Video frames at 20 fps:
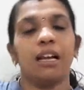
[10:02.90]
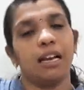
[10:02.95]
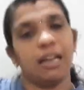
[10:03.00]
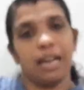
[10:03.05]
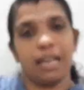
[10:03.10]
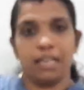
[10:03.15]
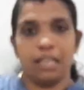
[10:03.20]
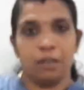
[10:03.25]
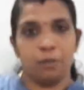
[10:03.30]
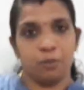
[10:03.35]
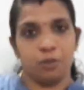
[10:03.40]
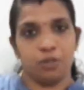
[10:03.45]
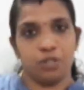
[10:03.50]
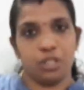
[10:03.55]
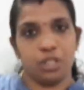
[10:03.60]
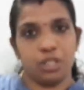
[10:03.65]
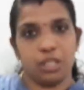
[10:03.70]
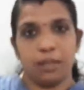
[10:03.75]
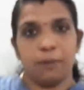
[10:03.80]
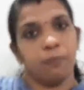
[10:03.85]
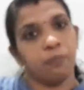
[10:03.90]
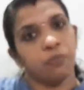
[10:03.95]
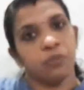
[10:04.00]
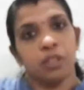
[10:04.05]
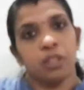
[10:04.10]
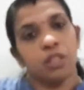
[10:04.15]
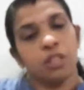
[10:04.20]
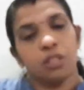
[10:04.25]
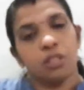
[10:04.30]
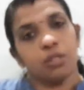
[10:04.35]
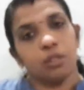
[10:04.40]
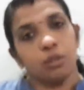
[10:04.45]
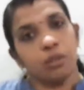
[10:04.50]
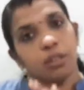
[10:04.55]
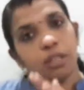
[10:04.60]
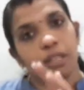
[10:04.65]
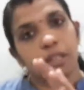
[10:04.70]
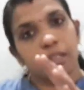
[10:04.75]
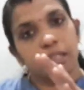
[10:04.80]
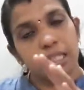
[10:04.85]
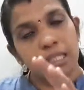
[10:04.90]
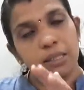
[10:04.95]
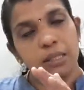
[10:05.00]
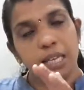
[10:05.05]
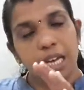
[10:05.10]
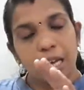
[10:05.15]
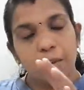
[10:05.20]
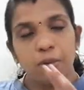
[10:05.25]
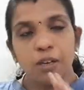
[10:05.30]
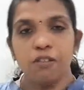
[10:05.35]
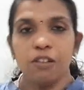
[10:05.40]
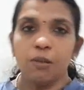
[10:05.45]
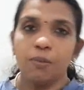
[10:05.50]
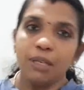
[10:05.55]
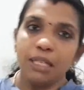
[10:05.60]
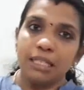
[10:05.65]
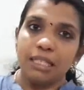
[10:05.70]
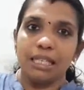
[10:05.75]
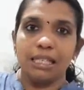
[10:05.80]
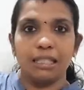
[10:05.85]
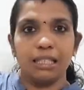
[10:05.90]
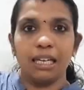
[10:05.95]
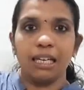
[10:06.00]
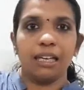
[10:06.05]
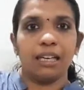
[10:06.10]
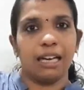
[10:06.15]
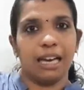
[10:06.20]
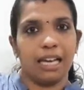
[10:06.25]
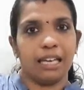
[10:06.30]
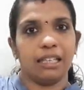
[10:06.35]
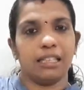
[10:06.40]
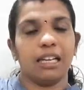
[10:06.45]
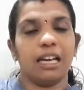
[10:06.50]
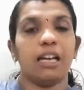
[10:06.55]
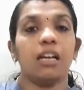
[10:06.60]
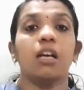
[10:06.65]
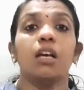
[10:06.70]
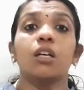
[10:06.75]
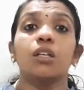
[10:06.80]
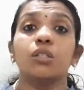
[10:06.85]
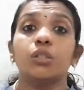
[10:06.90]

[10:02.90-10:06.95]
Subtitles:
lying position. So this table will be tilting like that.